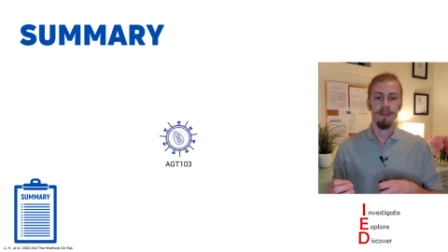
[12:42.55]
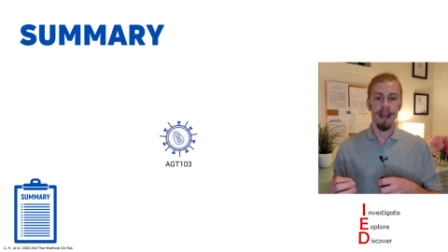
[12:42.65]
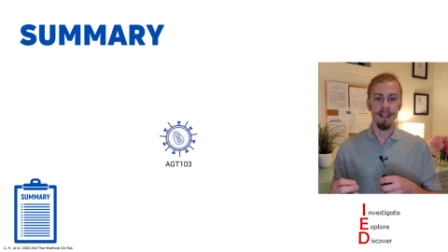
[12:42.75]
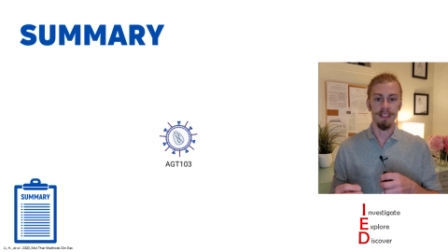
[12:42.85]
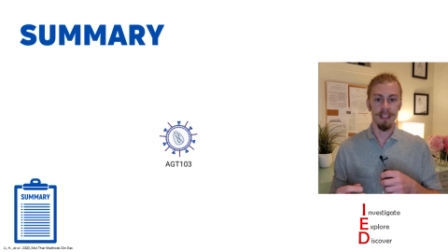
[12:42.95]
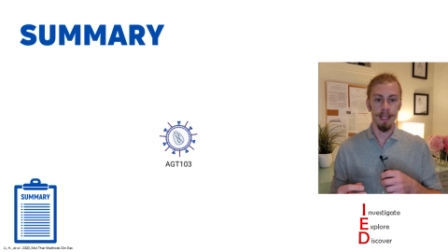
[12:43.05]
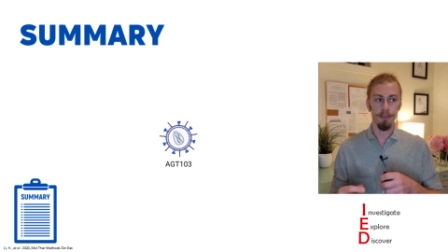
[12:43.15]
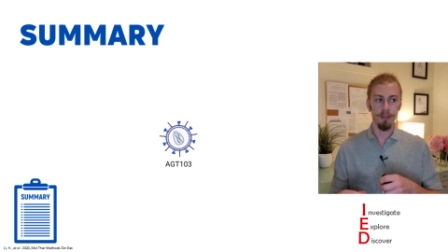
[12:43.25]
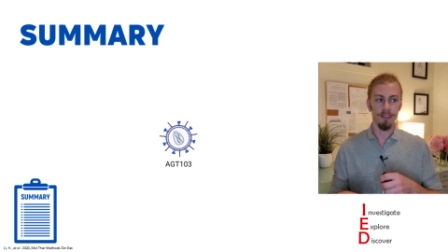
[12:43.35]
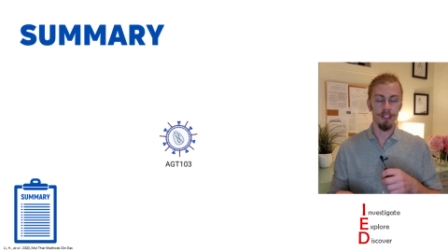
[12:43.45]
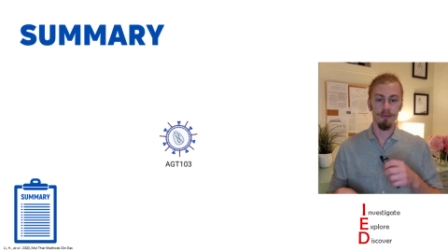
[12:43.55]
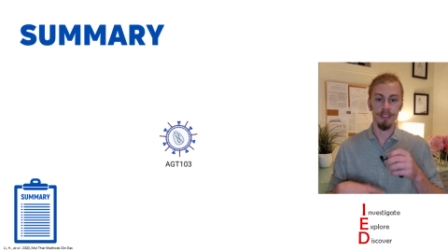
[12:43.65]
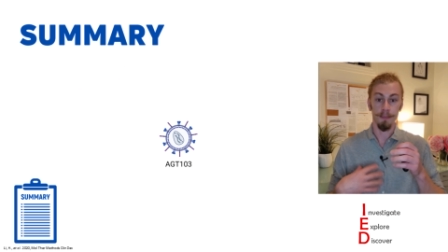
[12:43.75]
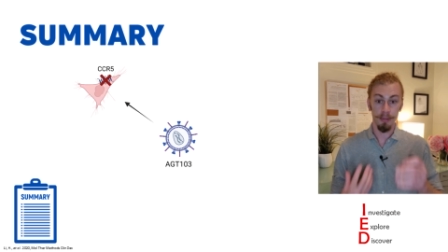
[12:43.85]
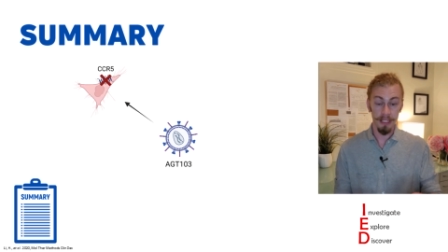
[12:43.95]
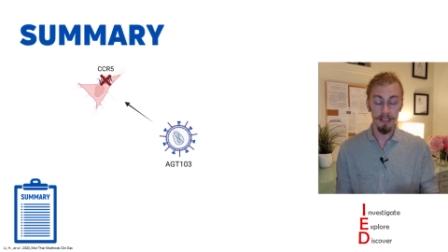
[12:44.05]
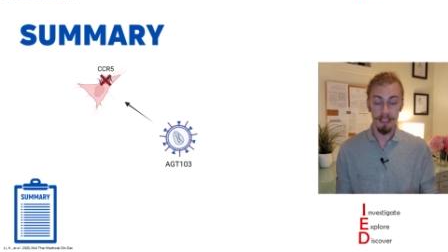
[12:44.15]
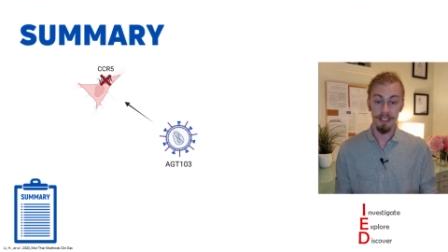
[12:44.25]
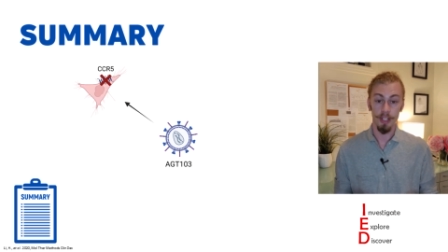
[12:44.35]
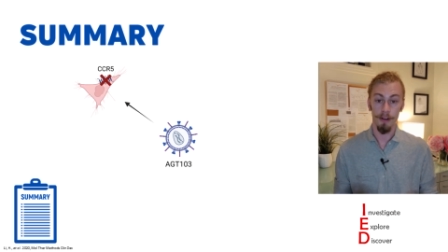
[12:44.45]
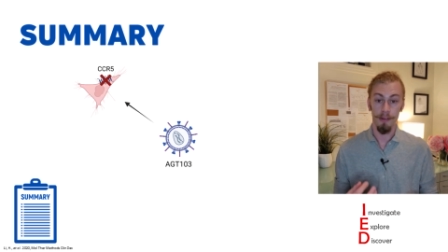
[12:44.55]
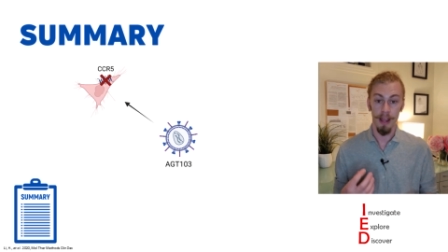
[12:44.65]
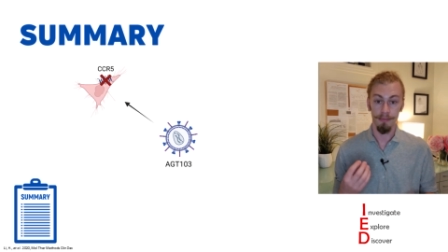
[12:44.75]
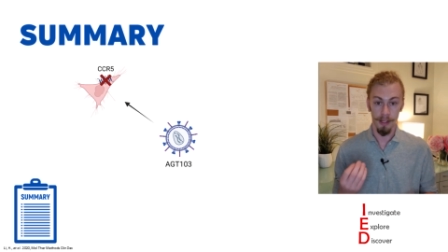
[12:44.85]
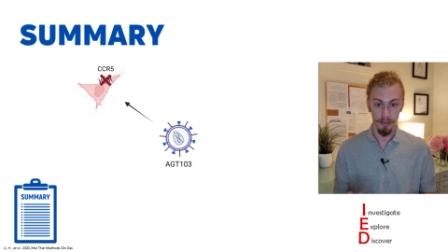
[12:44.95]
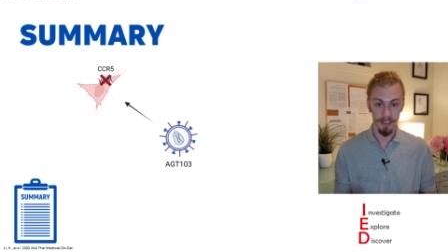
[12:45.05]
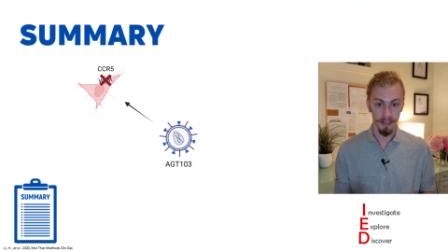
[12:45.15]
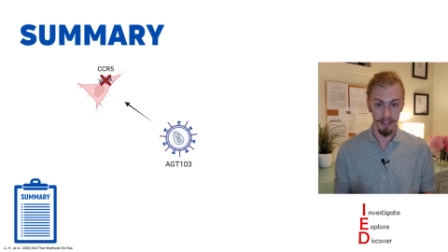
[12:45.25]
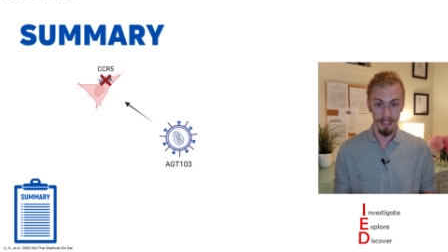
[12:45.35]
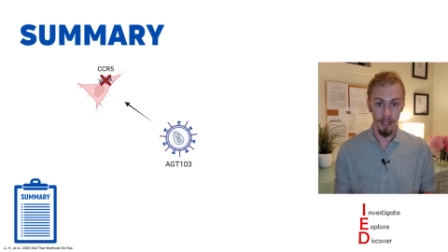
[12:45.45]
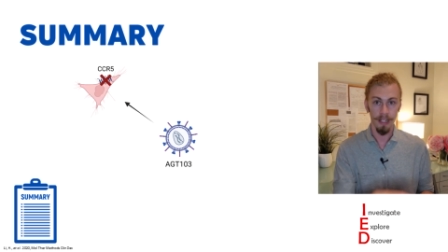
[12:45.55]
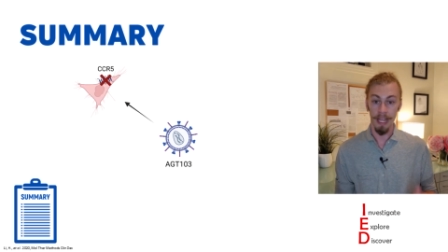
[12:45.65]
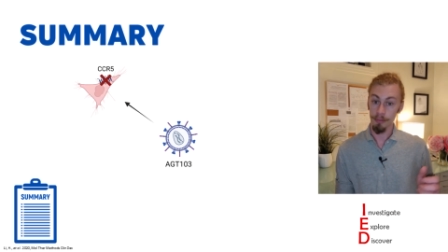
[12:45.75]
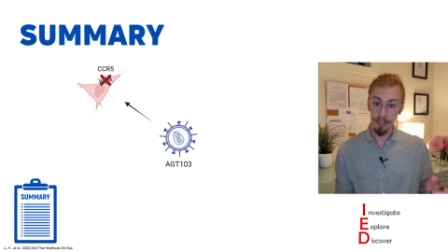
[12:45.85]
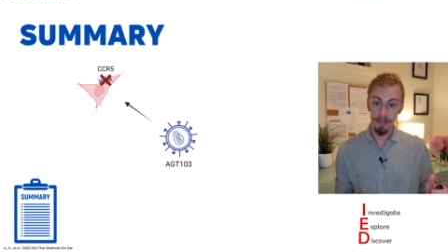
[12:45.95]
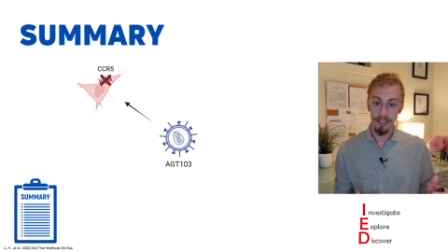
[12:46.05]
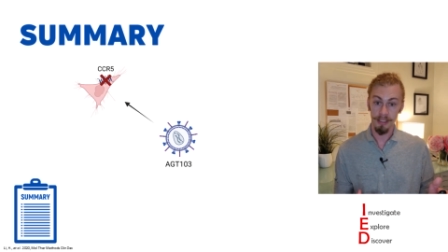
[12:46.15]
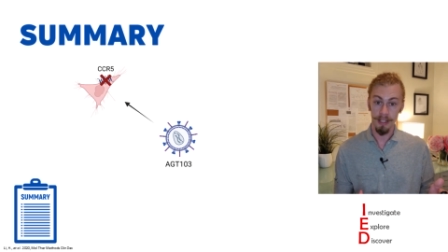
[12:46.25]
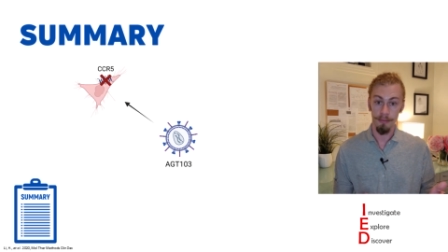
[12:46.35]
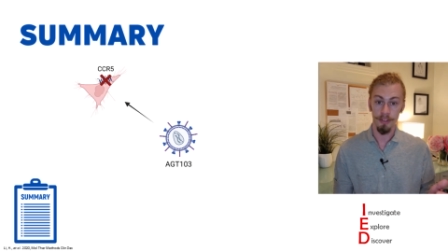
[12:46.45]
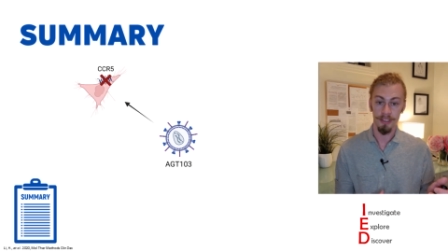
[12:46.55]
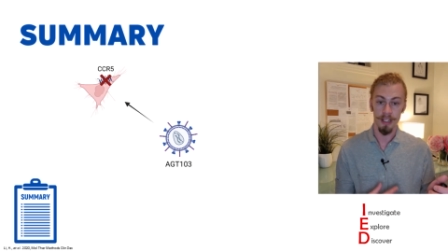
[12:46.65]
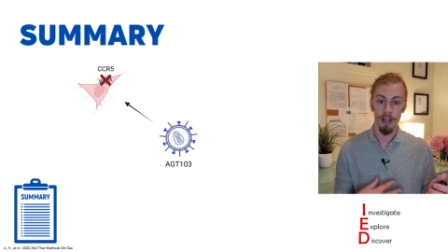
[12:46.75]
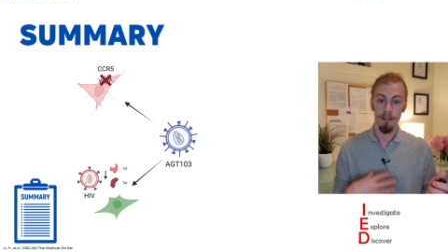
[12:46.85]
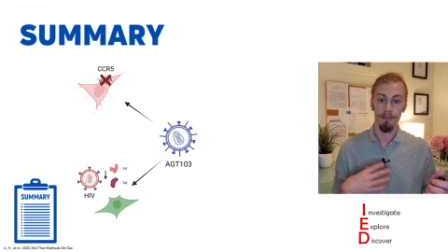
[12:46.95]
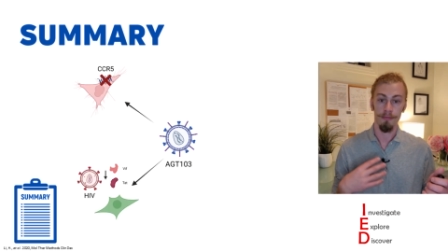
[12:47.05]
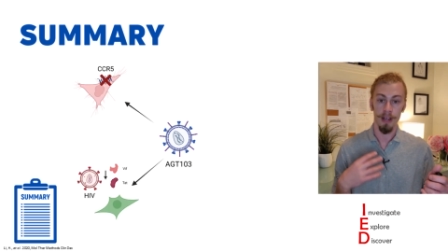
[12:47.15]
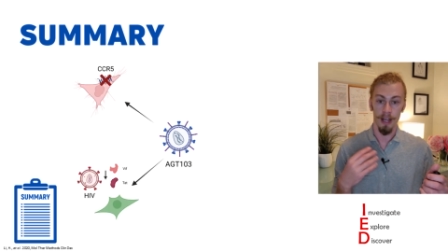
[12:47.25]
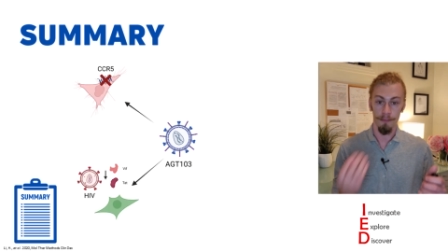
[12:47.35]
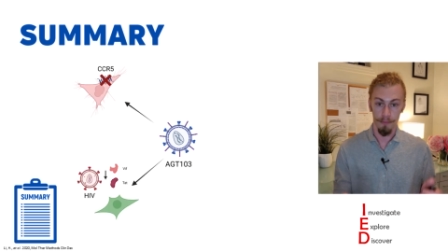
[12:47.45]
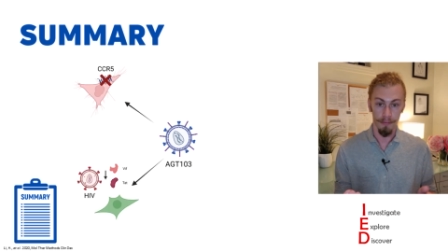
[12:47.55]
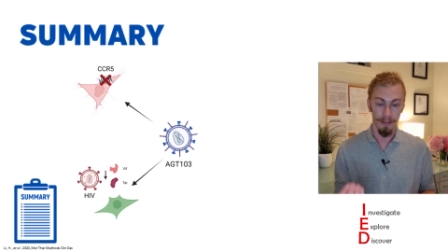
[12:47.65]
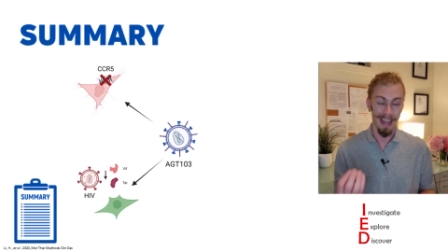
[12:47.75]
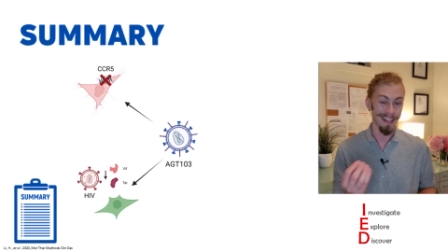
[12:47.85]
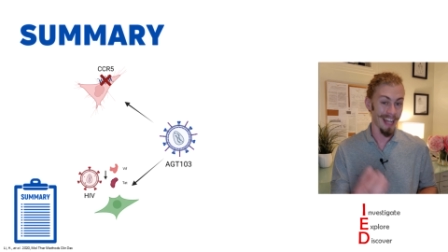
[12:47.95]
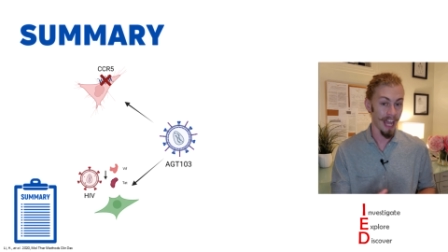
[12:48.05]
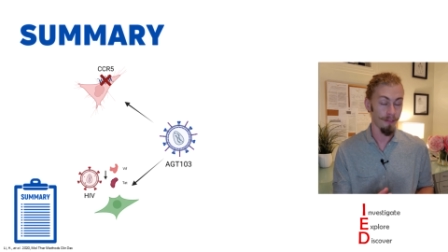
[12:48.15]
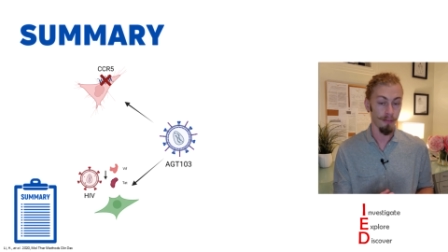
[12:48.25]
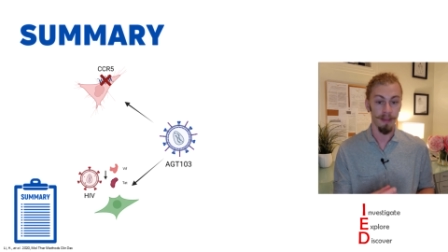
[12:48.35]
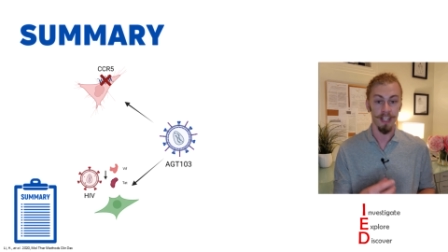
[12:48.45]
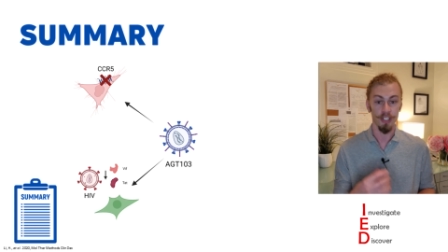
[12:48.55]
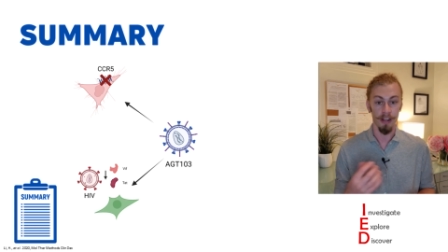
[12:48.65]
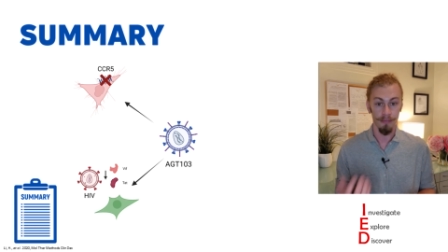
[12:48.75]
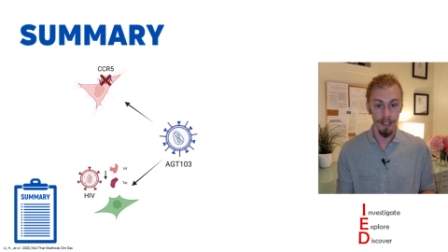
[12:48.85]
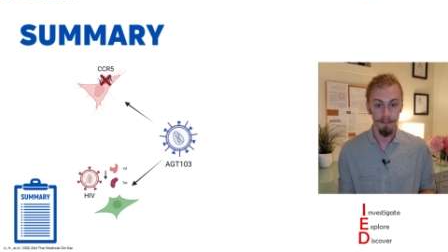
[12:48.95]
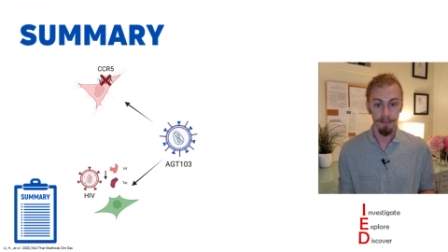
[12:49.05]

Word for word: that is able to deplete CCR5 levels in the cell and reducing the levels of uh, VIF and TAT from HIV.